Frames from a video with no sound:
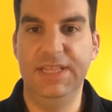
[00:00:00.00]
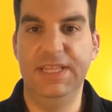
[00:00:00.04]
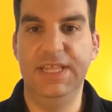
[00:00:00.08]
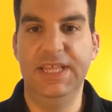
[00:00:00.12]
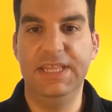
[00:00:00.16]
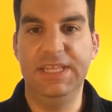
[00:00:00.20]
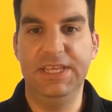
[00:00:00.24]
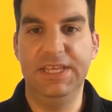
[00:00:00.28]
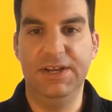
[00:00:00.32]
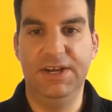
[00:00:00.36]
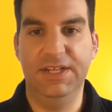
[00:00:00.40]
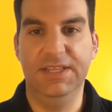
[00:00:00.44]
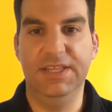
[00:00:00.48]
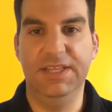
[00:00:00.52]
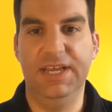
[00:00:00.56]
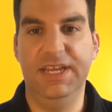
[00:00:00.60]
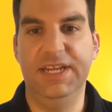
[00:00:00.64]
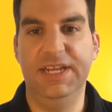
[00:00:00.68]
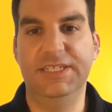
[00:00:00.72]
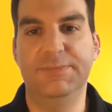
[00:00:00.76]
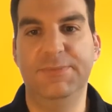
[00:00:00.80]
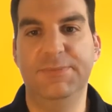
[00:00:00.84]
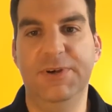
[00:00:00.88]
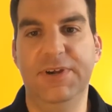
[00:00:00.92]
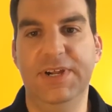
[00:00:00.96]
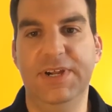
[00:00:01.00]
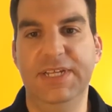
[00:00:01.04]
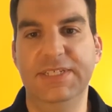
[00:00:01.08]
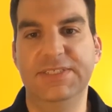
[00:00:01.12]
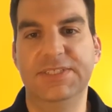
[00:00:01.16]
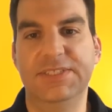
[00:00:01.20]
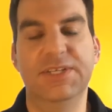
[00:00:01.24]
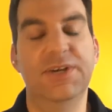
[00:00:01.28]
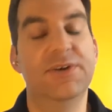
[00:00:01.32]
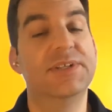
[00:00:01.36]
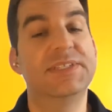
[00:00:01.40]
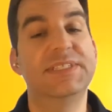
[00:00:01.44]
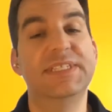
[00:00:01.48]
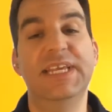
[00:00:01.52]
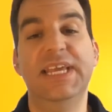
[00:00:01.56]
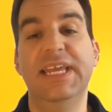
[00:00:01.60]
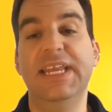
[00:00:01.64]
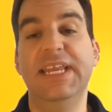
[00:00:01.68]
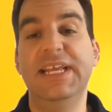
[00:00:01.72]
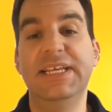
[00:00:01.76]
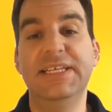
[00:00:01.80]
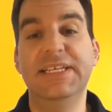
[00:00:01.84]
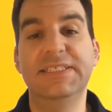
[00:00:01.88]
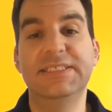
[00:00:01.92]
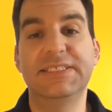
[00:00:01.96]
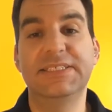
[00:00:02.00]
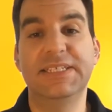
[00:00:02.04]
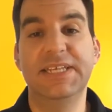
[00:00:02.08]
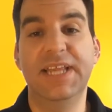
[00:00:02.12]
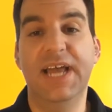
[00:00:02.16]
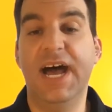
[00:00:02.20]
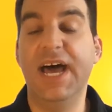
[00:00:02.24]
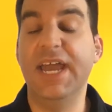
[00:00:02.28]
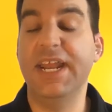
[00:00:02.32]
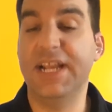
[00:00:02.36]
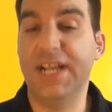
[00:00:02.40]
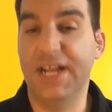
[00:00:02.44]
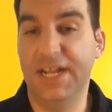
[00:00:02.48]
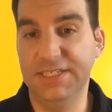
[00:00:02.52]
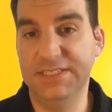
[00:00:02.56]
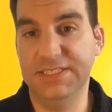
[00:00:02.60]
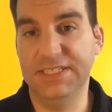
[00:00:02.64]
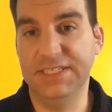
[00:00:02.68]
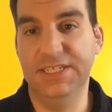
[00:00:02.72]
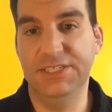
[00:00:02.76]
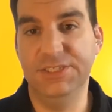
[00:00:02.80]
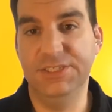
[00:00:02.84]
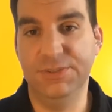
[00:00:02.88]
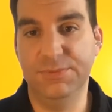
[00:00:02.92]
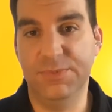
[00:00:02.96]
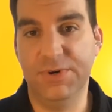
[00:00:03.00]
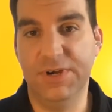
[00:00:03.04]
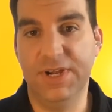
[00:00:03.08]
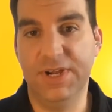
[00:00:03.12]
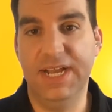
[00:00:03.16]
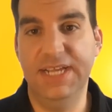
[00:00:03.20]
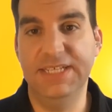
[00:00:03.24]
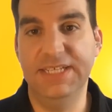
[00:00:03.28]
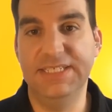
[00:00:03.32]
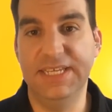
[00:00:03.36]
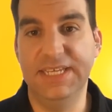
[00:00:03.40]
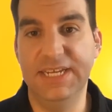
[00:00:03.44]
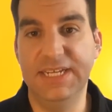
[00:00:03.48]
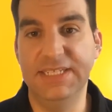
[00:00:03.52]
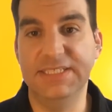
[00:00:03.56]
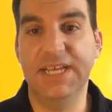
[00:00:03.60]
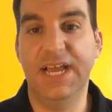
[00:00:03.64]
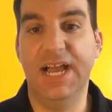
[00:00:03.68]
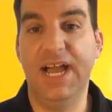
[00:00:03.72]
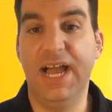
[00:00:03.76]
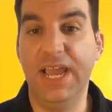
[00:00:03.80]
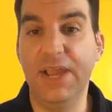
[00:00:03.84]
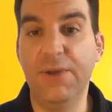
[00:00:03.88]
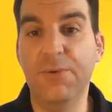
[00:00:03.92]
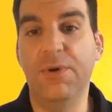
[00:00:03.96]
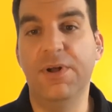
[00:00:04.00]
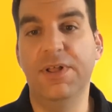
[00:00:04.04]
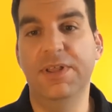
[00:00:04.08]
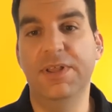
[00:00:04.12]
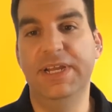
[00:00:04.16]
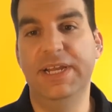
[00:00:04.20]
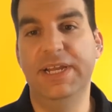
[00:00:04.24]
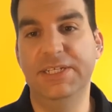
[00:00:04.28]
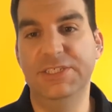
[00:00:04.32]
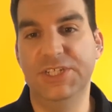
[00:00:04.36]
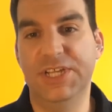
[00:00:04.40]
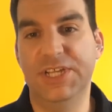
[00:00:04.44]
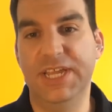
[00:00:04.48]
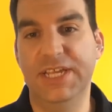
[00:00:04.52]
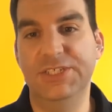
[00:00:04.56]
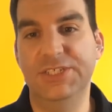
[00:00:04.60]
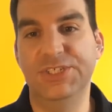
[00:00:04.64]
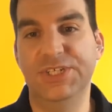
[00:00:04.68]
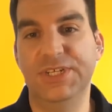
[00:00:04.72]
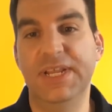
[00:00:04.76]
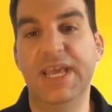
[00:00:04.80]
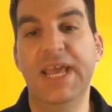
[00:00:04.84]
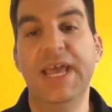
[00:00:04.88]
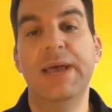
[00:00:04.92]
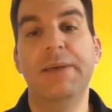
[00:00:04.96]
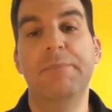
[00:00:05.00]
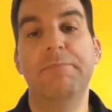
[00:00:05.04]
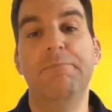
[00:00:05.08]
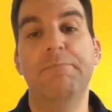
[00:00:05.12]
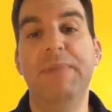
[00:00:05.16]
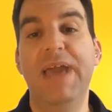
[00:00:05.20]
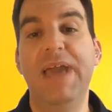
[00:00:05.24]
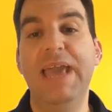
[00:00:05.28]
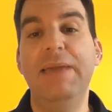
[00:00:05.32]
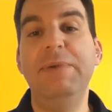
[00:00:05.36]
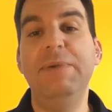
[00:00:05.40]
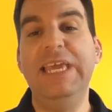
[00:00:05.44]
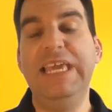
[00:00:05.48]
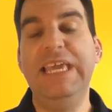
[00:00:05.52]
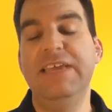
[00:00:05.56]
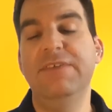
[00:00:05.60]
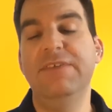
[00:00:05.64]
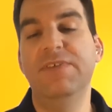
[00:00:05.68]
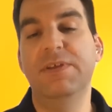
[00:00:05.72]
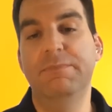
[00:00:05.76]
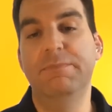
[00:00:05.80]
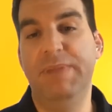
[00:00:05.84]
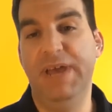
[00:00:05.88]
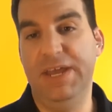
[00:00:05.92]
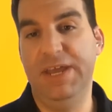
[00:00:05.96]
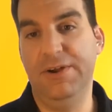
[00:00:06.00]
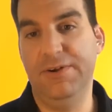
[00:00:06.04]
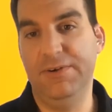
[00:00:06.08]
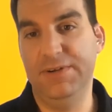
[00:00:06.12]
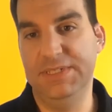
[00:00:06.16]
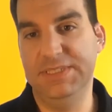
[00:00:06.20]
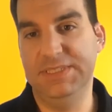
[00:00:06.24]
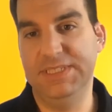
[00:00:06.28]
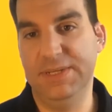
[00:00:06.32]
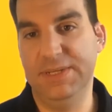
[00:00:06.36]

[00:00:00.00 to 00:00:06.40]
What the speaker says: than the online experience. So it is not a consolation prize. It is a high quality education, maybe even better in